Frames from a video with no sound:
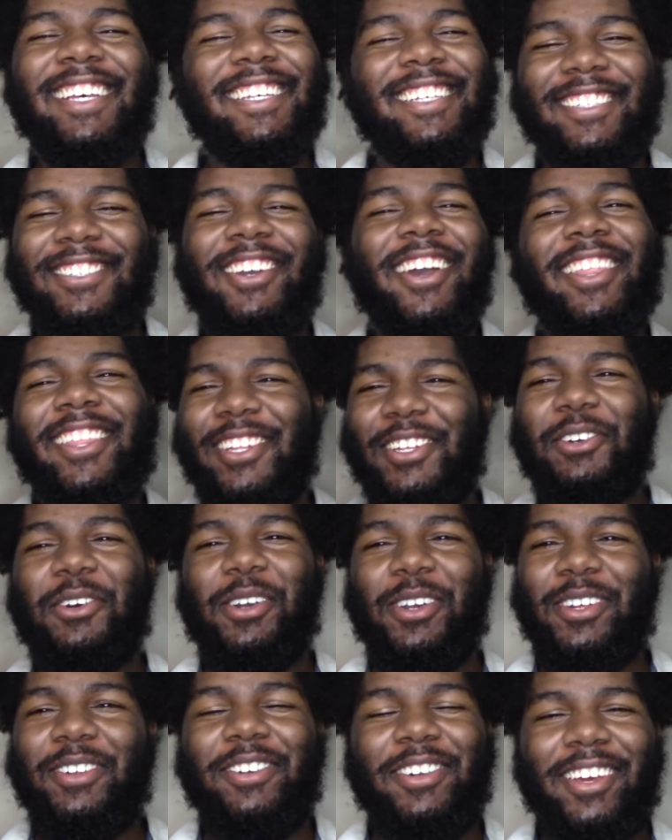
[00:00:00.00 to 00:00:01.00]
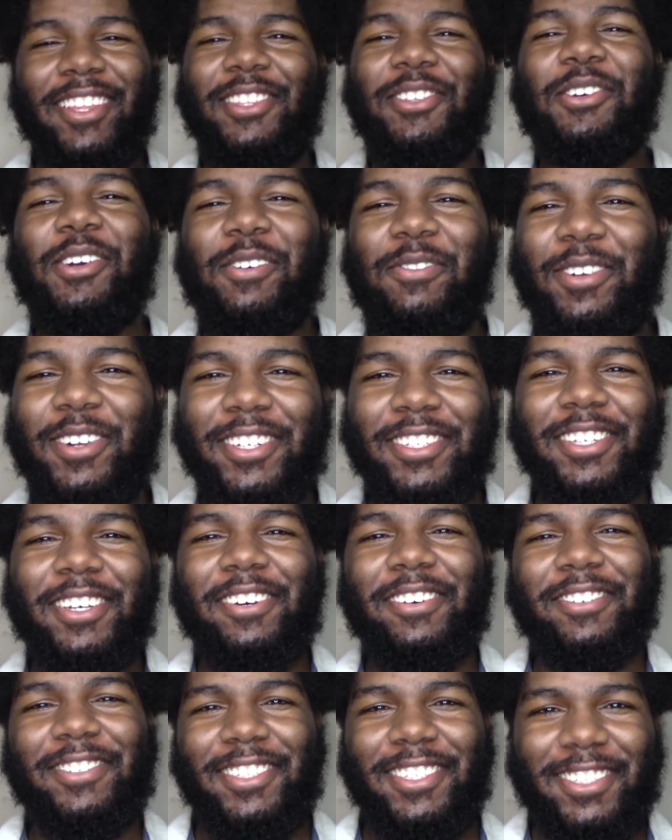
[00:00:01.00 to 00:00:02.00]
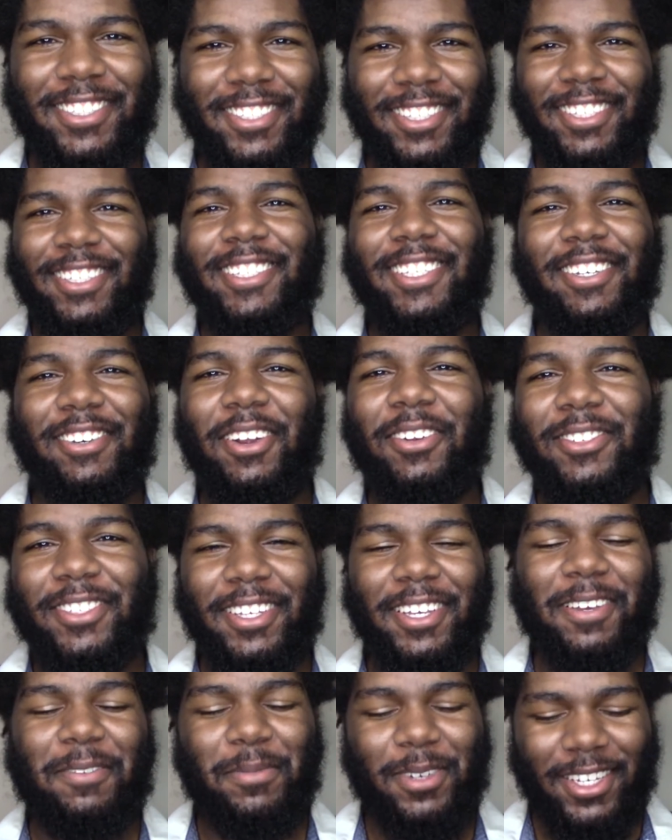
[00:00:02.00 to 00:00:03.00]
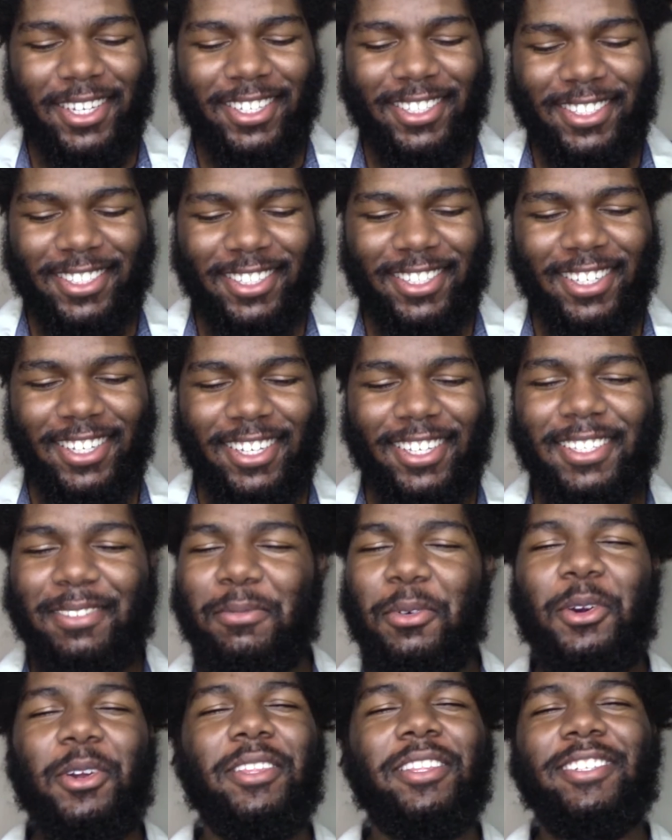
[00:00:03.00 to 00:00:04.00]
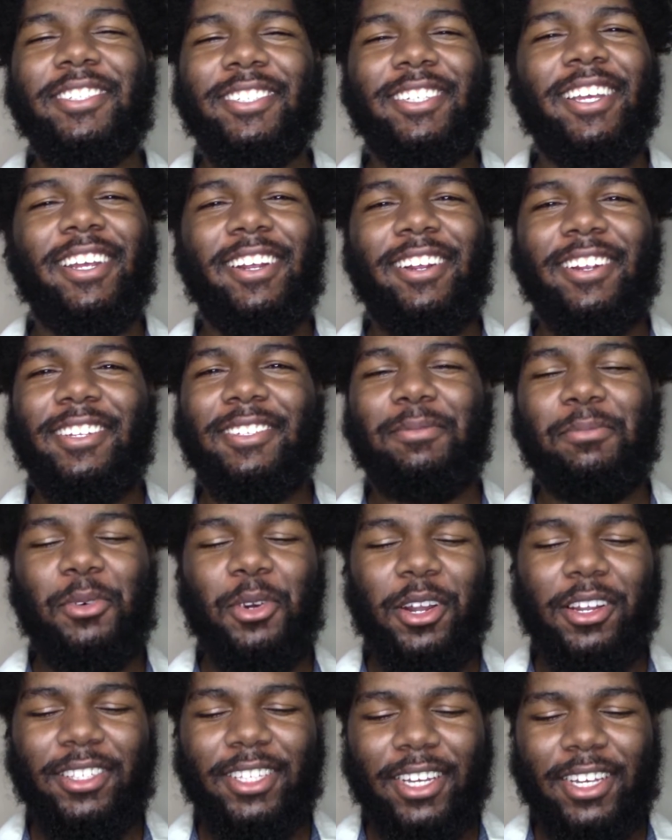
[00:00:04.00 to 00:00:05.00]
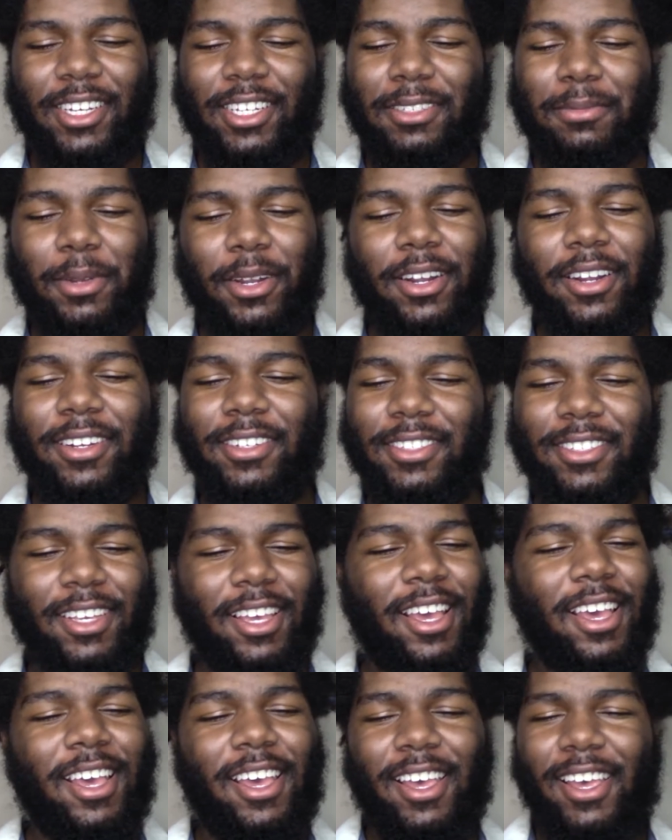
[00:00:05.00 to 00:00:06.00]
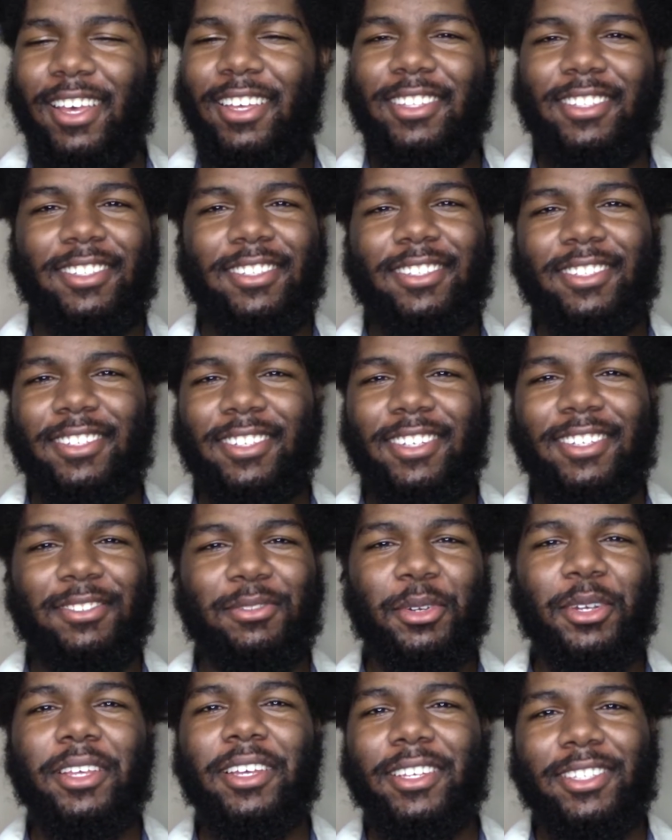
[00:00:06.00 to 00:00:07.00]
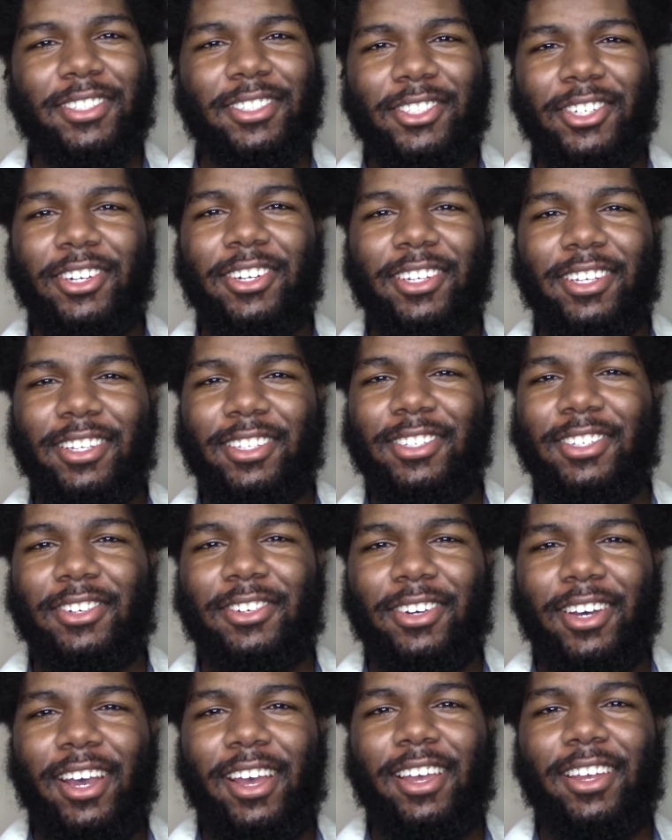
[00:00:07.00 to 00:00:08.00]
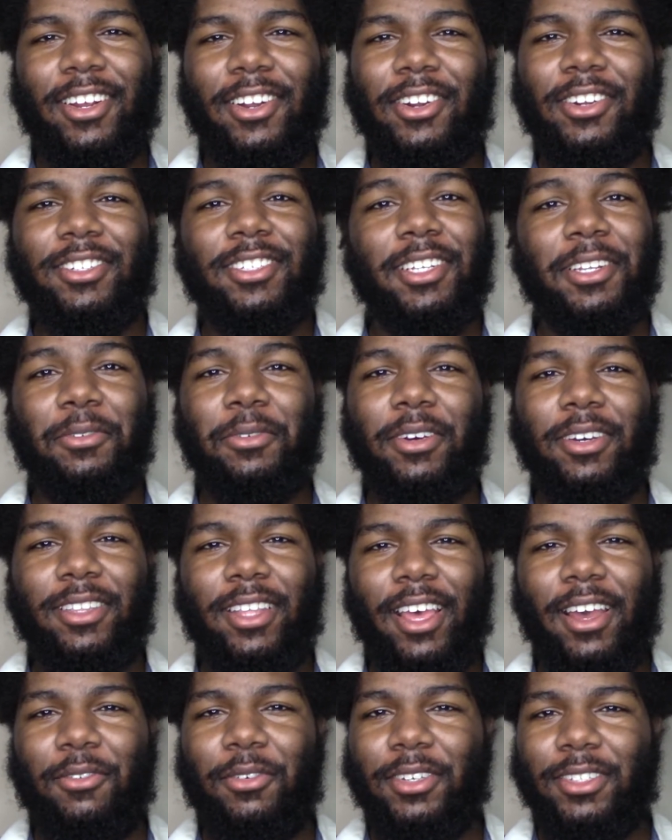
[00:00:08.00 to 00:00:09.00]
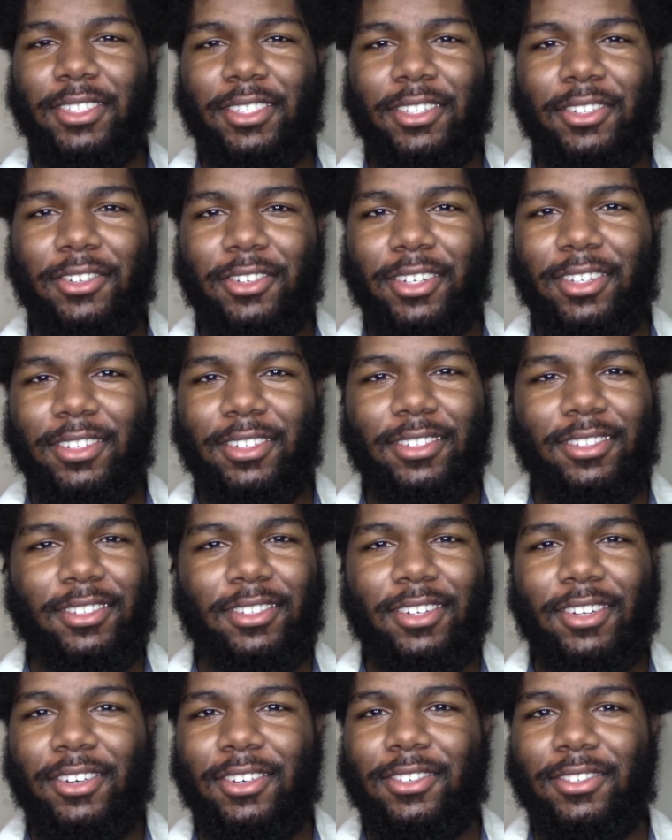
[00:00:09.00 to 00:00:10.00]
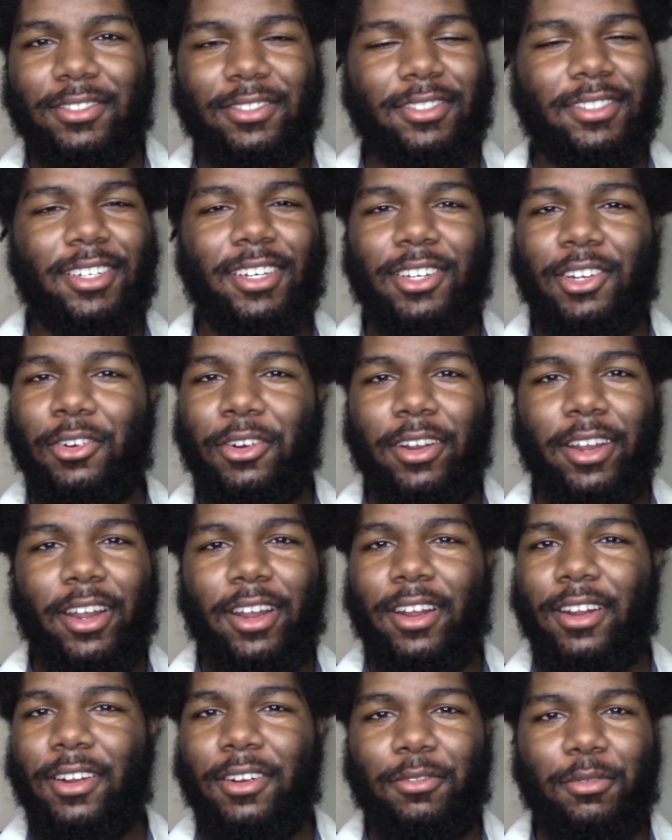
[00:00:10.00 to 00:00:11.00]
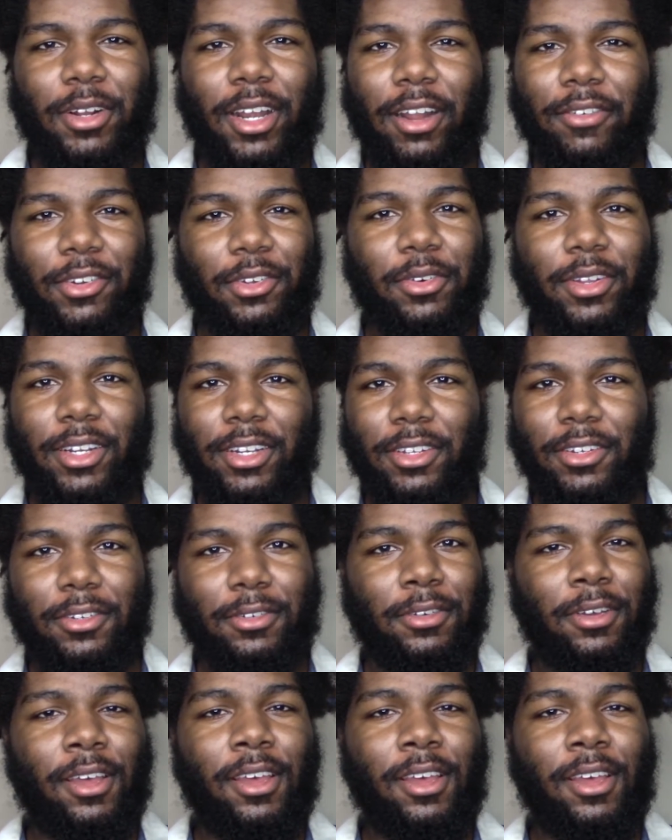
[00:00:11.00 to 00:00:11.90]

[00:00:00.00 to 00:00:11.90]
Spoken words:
you have to do it. You have to do it for yourself to see what I'm saying. But it's more than just hair. It's like an experience. It really is a journey. So I encourage anyone that wants to do it, to grow your hair, whatever you want to